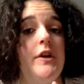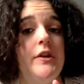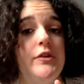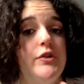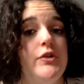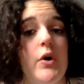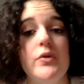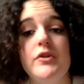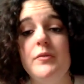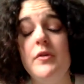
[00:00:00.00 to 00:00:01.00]
It is so
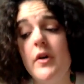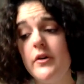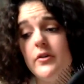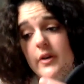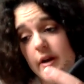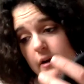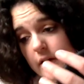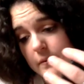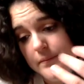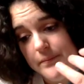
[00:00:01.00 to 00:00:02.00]
smooth on your
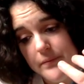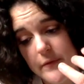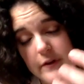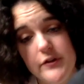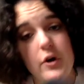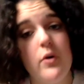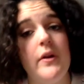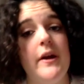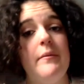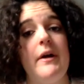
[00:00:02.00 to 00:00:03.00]
hair,
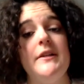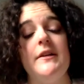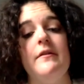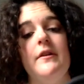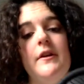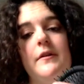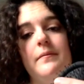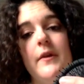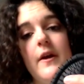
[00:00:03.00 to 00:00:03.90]
totally unmats everything.